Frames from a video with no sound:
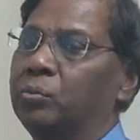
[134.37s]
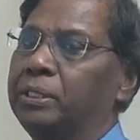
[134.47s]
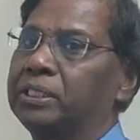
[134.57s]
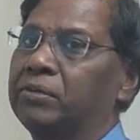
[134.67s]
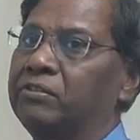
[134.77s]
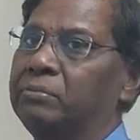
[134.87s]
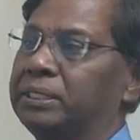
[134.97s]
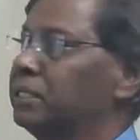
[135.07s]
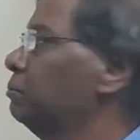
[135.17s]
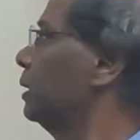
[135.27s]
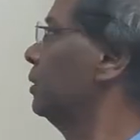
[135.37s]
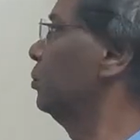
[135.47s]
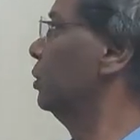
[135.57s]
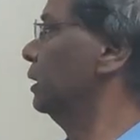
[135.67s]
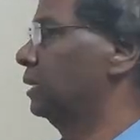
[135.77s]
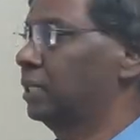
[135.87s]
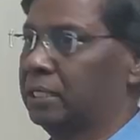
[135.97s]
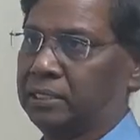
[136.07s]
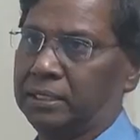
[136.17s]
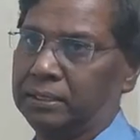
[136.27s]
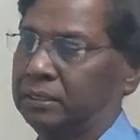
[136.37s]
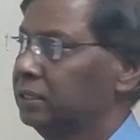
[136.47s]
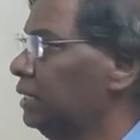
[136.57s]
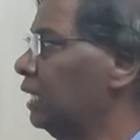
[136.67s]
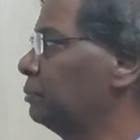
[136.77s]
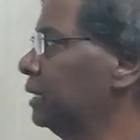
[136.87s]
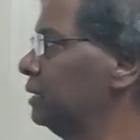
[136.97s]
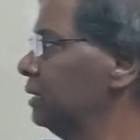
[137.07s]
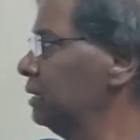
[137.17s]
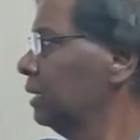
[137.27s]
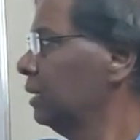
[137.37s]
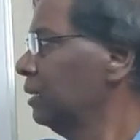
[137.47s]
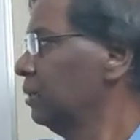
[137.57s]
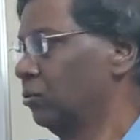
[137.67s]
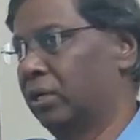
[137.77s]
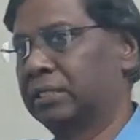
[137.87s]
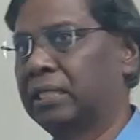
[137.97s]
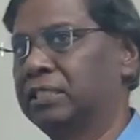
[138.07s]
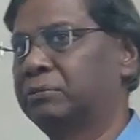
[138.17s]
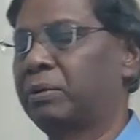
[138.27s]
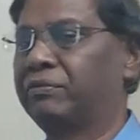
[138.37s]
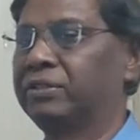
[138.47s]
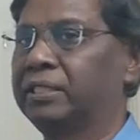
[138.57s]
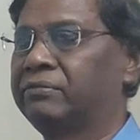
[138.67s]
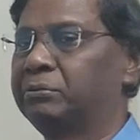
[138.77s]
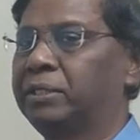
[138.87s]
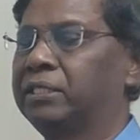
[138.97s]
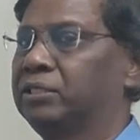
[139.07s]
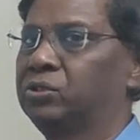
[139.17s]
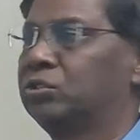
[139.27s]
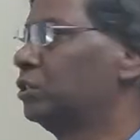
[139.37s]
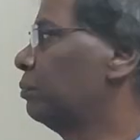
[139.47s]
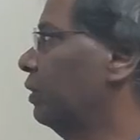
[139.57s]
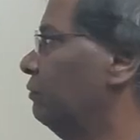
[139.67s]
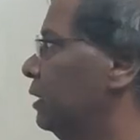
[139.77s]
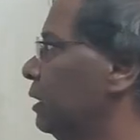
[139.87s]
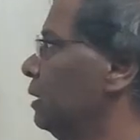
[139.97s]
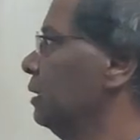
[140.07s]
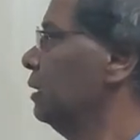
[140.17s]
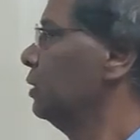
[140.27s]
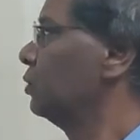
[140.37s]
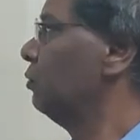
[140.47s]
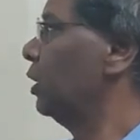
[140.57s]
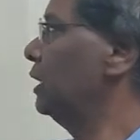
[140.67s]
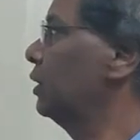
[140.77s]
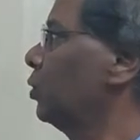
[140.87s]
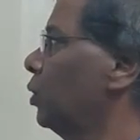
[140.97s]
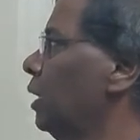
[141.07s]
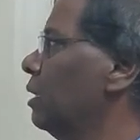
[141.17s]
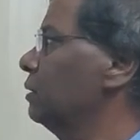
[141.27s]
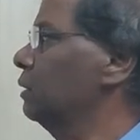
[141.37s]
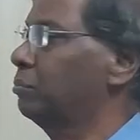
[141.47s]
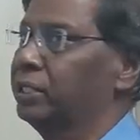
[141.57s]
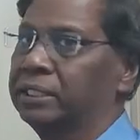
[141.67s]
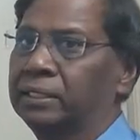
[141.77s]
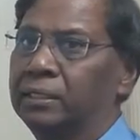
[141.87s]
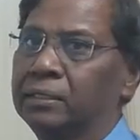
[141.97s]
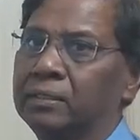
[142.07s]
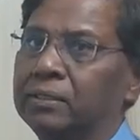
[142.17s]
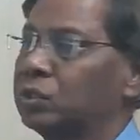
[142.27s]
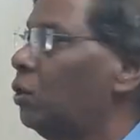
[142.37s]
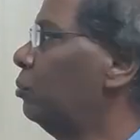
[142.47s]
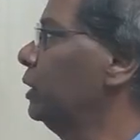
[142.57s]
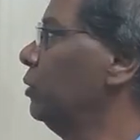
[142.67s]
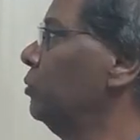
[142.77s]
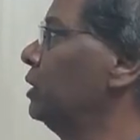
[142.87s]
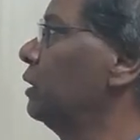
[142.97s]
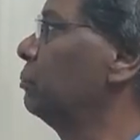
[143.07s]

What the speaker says: rupee 70 paisa per unit cost. Sales price is 2 lakhs. That is profit. Difference between these two is profit. So what is the total cost of production? So how many units